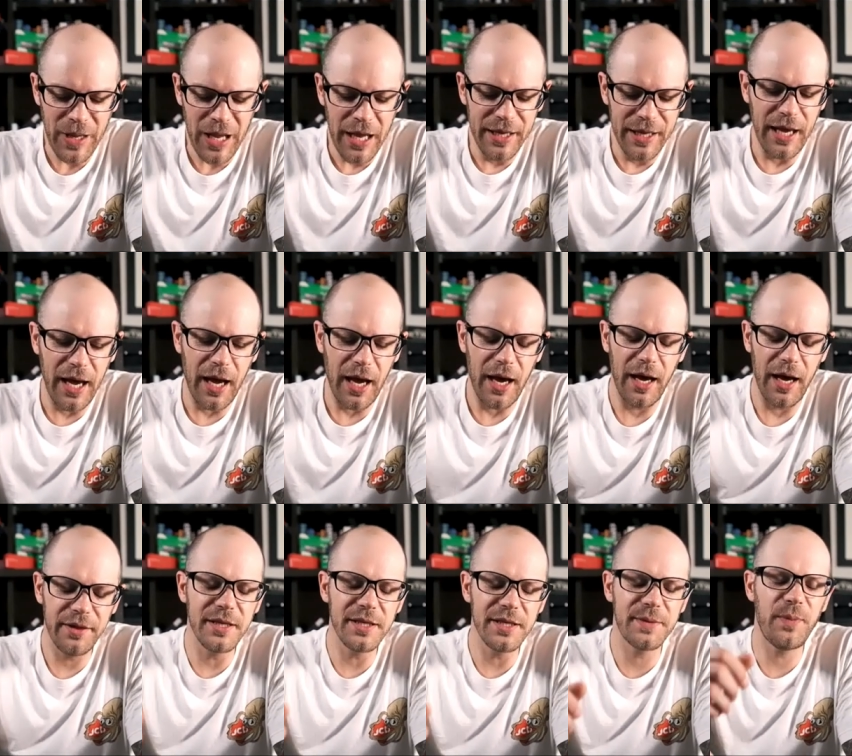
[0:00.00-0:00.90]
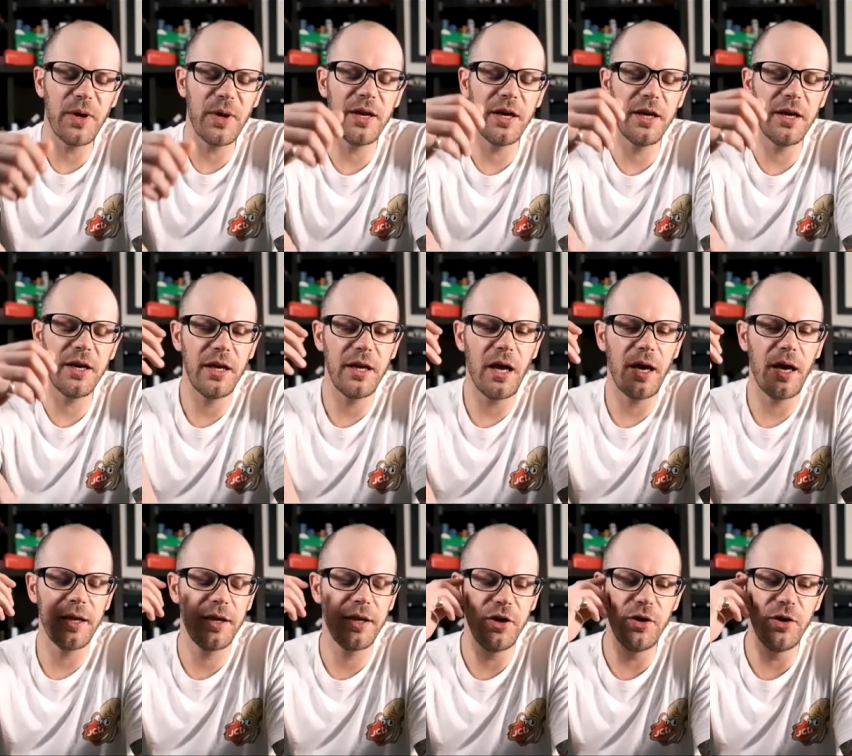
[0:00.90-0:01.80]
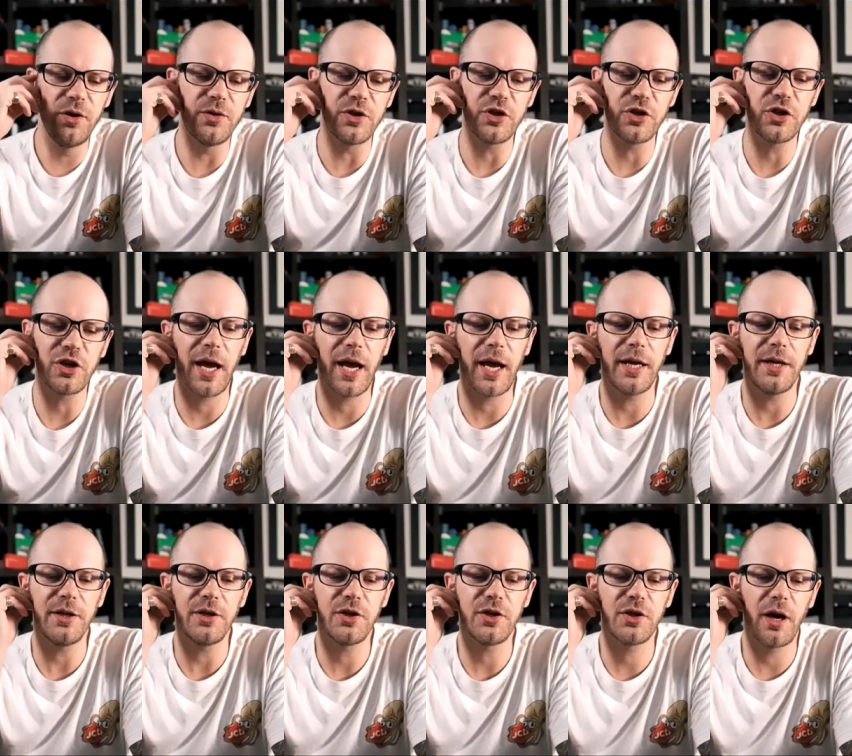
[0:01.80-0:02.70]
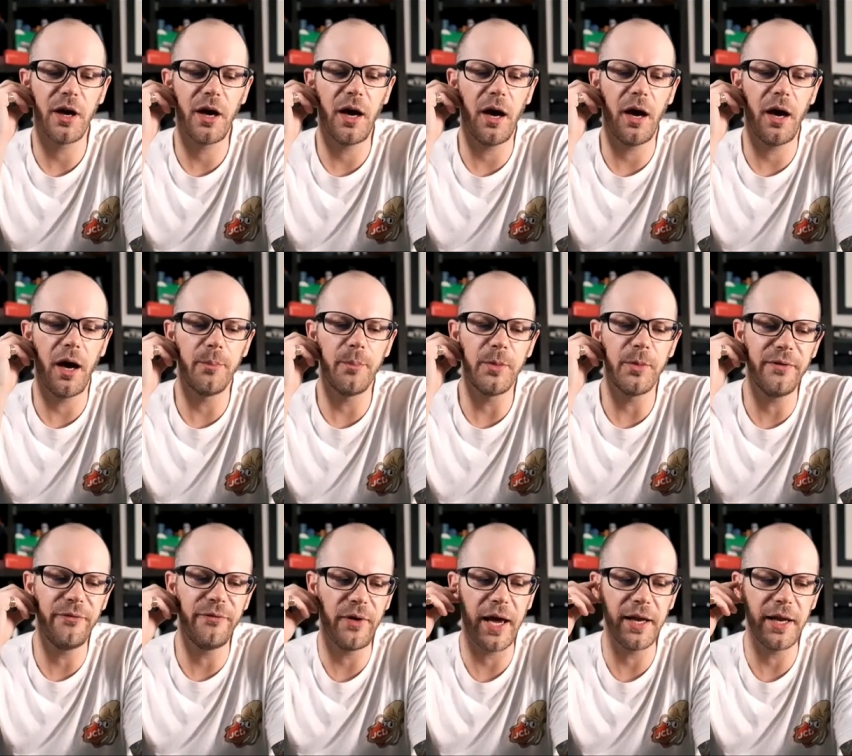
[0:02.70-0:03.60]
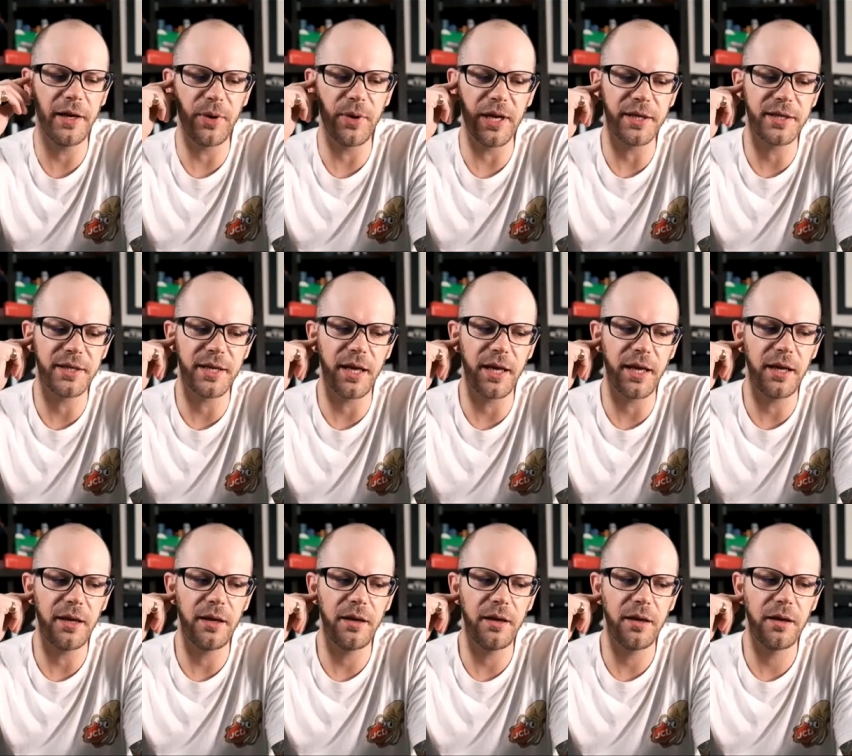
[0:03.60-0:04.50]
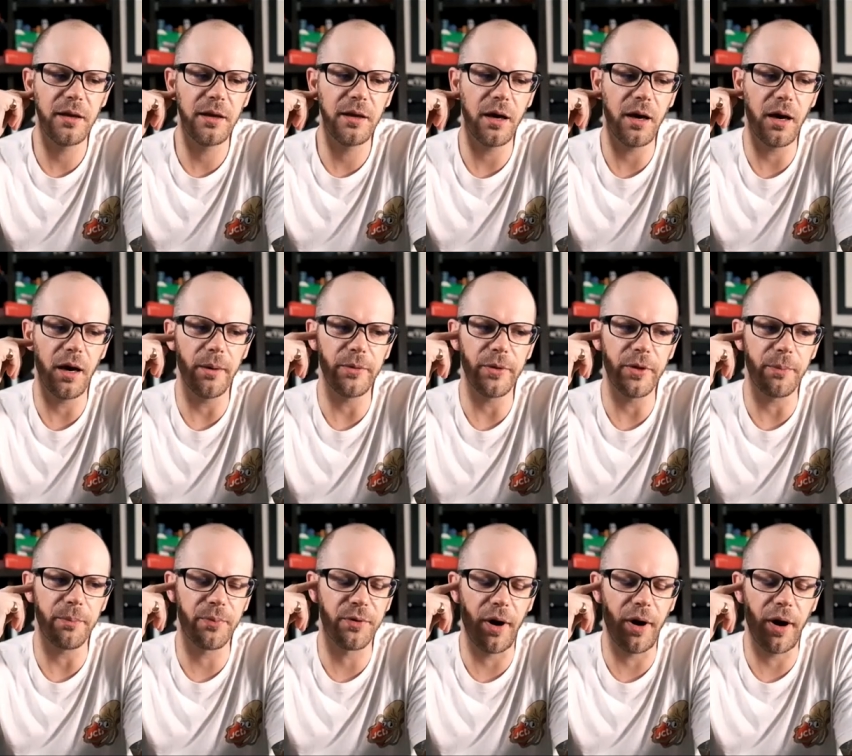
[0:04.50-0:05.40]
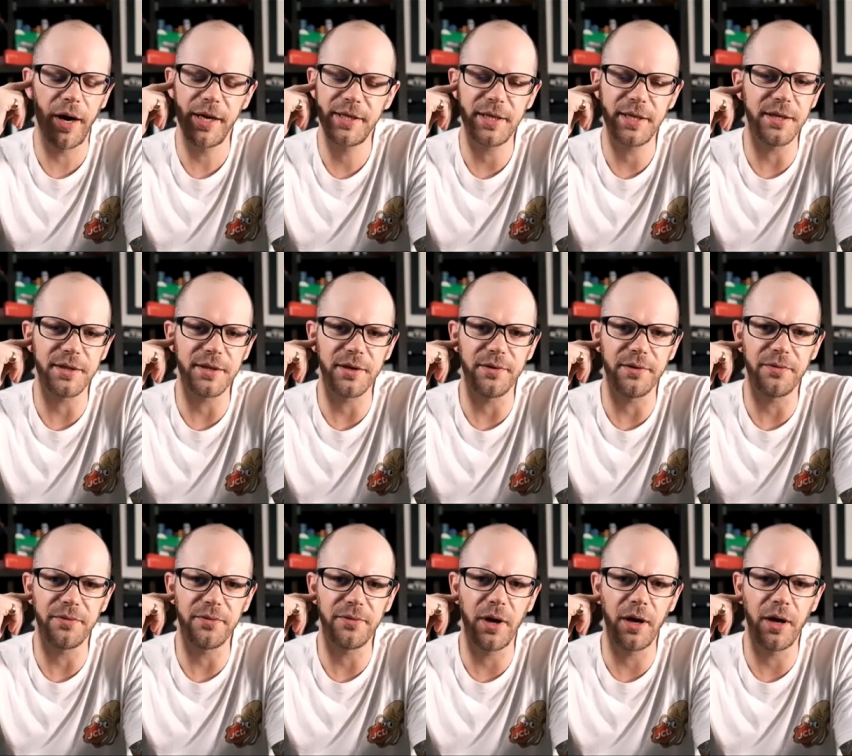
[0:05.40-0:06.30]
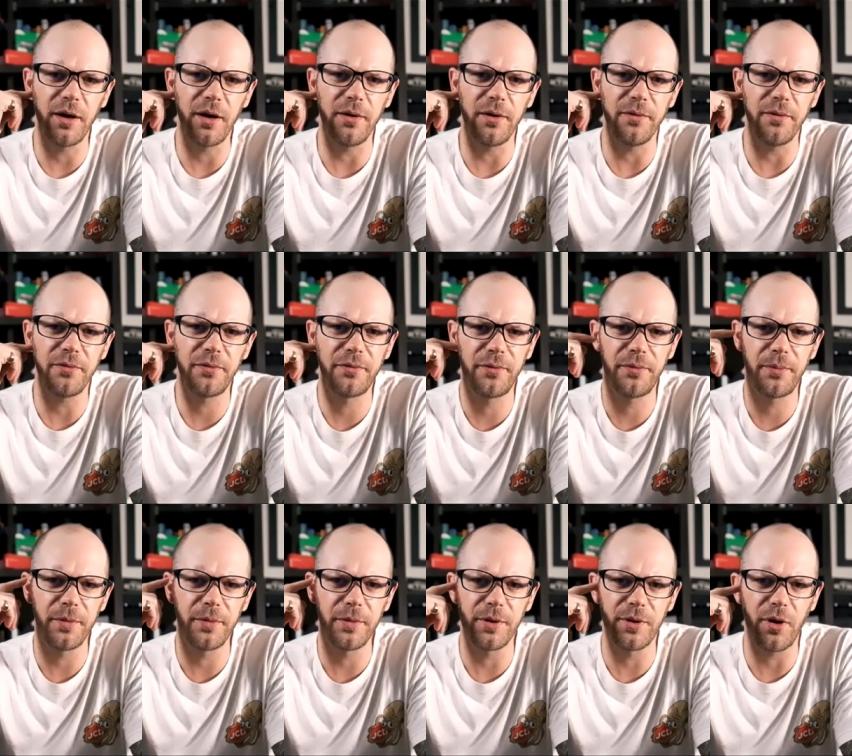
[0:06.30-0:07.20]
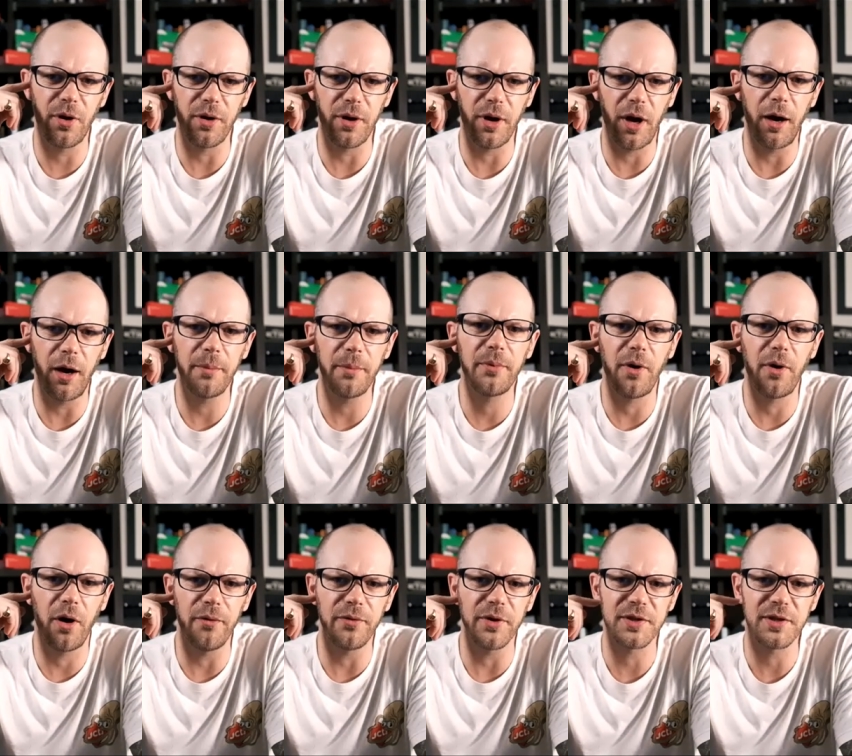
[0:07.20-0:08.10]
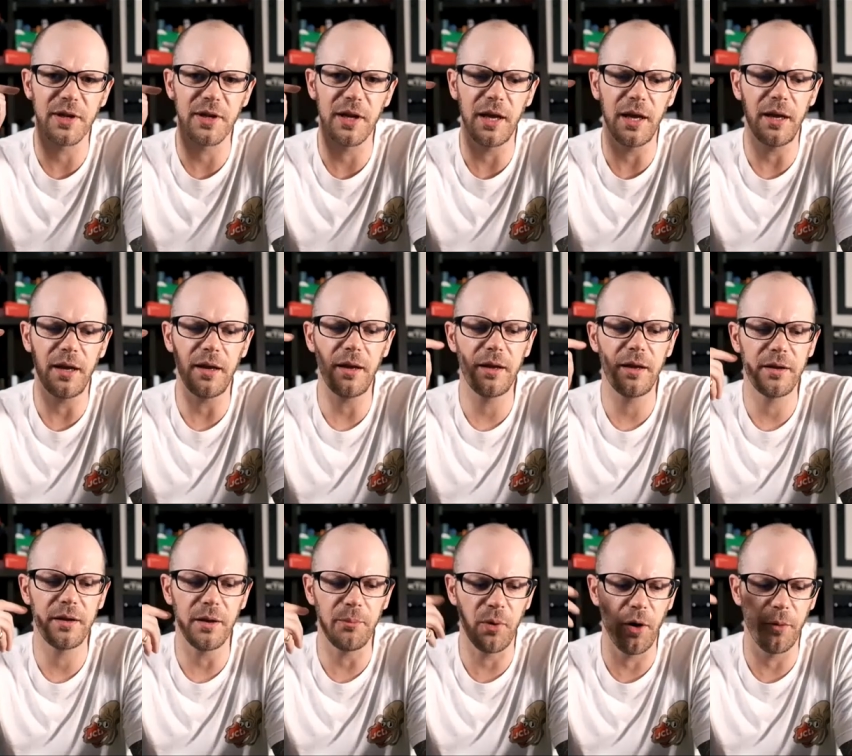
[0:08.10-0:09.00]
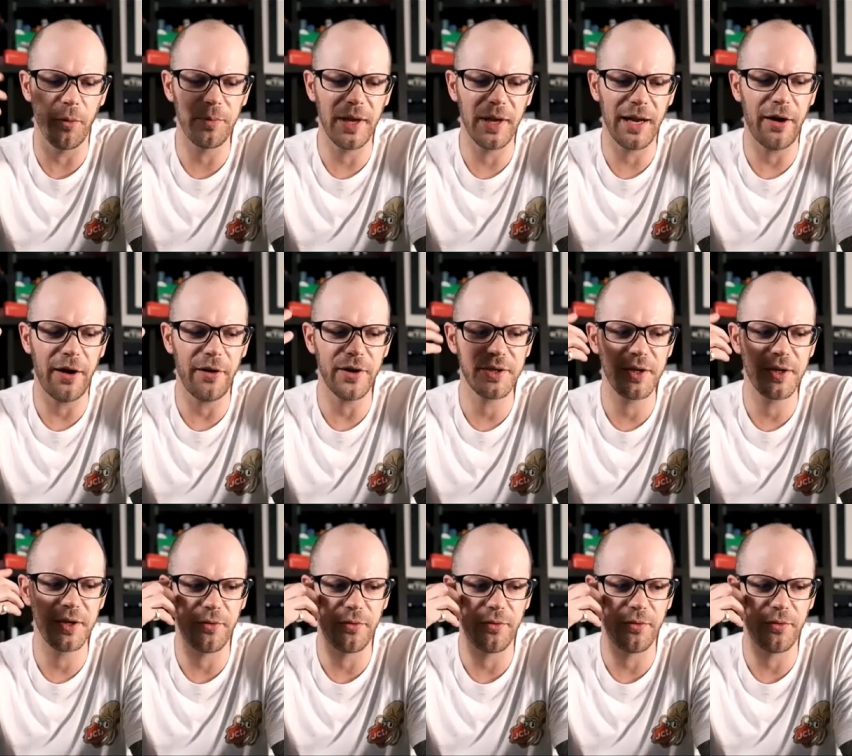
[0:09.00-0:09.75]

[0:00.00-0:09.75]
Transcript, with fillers: yeah, there's been a, a huge change. Um, the availability, um, the prices have have gone up. Obviously, the popularity of